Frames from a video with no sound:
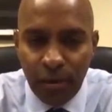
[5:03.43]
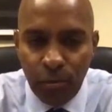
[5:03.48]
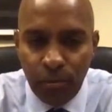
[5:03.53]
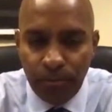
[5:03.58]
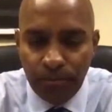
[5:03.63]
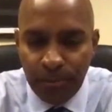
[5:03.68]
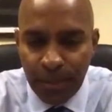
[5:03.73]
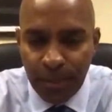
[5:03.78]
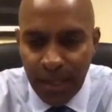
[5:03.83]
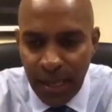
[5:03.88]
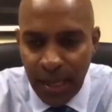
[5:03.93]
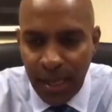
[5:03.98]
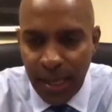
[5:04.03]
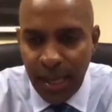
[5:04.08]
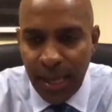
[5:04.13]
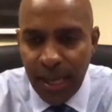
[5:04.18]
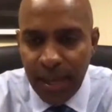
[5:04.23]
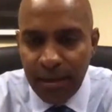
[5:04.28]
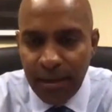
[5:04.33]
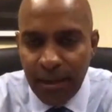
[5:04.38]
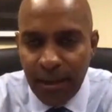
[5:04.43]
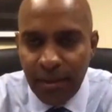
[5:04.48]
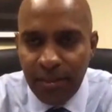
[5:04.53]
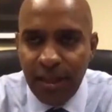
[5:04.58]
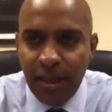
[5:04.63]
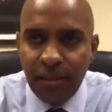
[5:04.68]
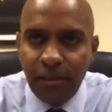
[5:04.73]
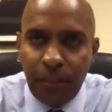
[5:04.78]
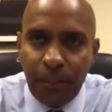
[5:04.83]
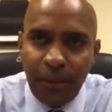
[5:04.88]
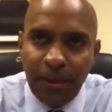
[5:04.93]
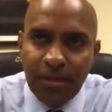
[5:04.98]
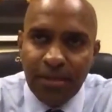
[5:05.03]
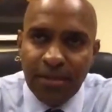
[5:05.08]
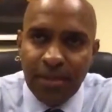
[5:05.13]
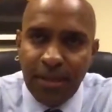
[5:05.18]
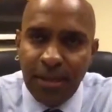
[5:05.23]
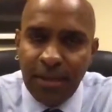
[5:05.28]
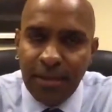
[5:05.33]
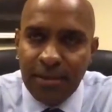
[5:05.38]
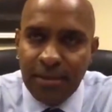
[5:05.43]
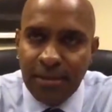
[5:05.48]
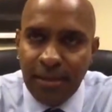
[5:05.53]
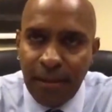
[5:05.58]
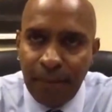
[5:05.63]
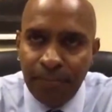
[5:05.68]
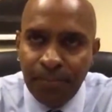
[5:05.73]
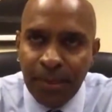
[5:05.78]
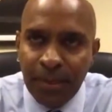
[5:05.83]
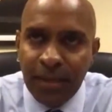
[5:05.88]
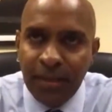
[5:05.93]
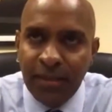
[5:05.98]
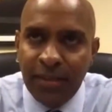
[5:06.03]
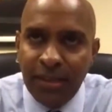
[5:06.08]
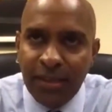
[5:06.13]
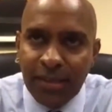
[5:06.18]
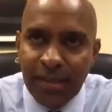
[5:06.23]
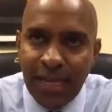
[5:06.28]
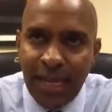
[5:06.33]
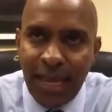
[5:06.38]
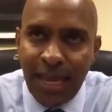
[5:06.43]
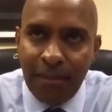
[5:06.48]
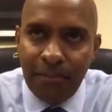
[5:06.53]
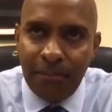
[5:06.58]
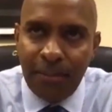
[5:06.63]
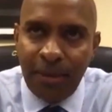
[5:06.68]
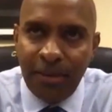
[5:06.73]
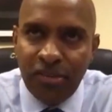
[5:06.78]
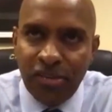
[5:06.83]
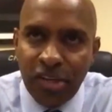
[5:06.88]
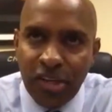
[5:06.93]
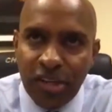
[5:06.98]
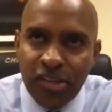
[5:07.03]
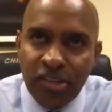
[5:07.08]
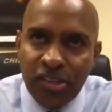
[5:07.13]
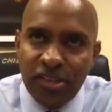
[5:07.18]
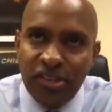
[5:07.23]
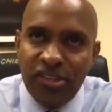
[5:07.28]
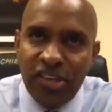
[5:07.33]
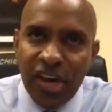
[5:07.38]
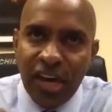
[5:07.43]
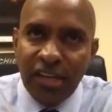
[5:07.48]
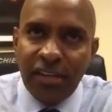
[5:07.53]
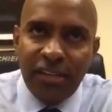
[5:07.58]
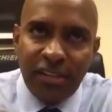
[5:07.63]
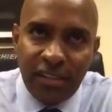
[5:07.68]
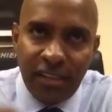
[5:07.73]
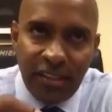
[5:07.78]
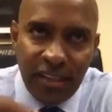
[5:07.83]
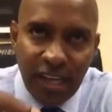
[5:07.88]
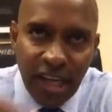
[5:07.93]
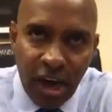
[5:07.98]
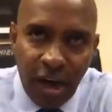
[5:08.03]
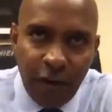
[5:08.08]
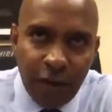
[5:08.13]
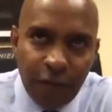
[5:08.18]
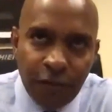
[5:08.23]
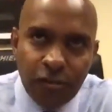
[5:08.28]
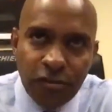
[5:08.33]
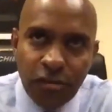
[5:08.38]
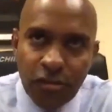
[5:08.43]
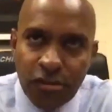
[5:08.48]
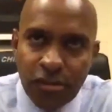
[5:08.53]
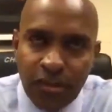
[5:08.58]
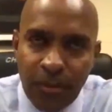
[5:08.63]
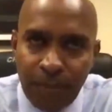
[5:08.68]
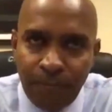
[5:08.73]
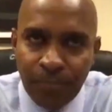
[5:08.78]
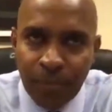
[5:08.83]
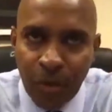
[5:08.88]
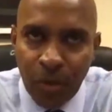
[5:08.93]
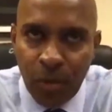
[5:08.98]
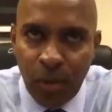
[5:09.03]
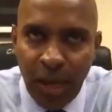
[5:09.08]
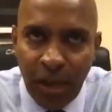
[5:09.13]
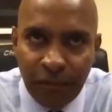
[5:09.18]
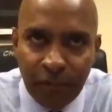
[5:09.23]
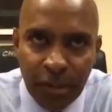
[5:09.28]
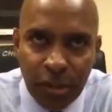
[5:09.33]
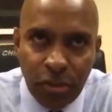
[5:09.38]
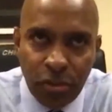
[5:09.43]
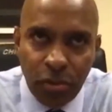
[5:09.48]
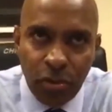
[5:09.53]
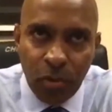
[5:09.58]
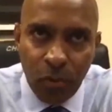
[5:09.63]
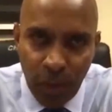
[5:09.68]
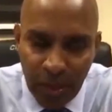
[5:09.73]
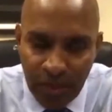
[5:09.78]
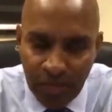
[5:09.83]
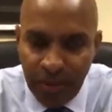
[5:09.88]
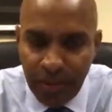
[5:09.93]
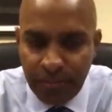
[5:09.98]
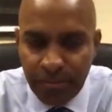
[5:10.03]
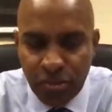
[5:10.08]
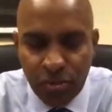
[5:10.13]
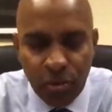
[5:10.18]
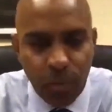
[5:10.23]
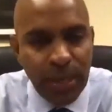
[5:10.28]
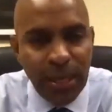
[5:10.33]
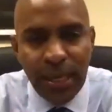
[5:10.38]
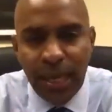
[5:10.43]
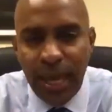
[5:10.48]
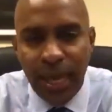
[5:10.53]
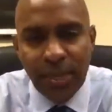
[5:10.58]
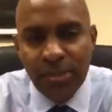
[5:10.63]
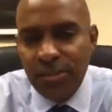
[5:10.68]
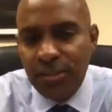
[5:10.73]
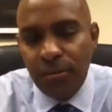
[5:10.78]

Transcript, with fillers: And uh, the other piece is this can't be just done to the officers. We have to do it with them, so we engage them also.